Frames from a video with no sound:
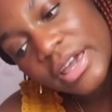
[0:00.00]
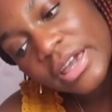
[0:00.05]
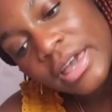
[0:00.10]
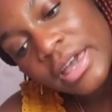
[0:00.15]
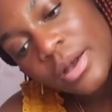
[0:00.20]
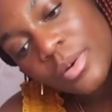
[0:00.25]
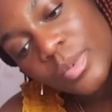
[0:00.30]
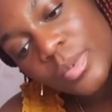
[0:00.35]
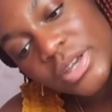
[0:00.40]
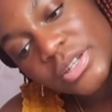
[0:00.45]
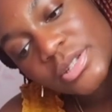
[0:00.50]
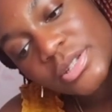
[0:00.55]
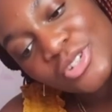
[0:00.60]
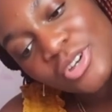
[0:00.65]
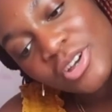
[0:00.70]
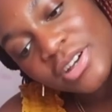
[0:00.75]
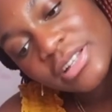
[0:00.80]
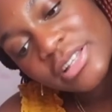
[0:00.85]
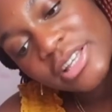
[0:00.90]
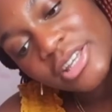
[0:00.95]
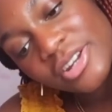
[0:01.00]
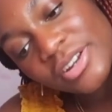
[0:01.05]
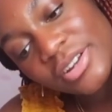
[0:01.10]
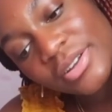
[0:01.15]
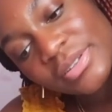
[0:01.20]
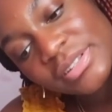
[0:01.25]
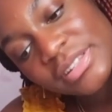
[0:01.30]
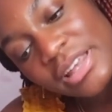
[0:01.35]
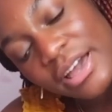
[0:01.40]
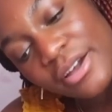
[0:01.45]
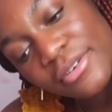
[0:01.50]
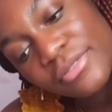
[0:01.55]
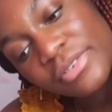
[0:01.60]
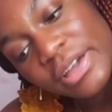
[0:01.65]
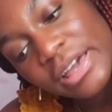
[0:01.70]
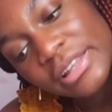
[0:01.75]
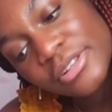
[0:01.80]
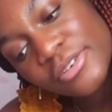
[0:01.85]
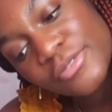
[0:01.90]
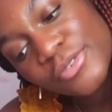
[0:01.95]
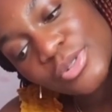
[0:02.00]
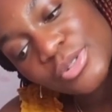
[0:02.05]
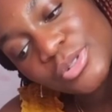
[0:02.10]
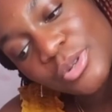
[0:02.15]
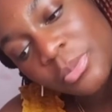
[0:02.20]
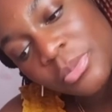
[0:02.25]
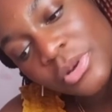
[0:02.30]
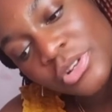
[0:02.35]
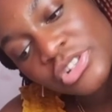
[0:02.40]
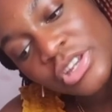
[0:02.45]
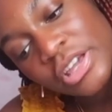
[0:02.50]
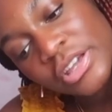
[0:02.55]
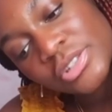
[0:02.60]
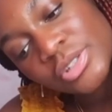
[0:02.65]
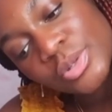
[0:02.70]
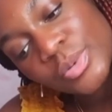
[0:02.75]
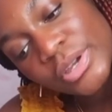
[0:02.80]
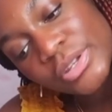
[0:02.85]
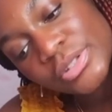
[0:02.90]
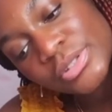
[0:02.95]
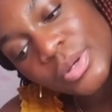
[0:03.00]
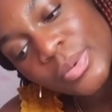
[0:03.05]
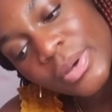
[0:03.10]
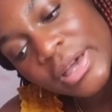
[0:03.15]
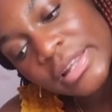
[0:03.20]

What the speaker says: I can't wait. Talk later, Saf. I love you so much. XOXO